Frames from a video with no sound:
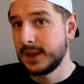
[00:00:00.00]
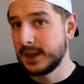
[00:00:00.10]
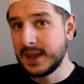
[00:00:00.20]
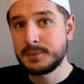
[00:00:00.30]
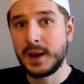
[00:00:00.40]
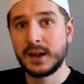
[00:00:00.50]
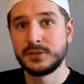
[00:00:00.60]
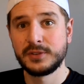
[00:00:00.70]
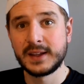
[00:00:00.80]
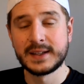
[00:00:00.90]
in my
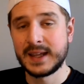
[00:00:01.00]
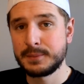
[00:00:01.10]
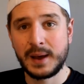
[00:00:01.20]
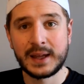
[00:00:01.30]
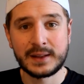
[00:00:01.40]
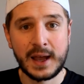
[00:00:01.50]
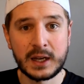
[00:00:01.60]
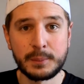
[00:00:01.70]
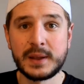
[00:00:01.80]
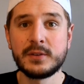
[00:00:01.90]
fleet, in my lineup.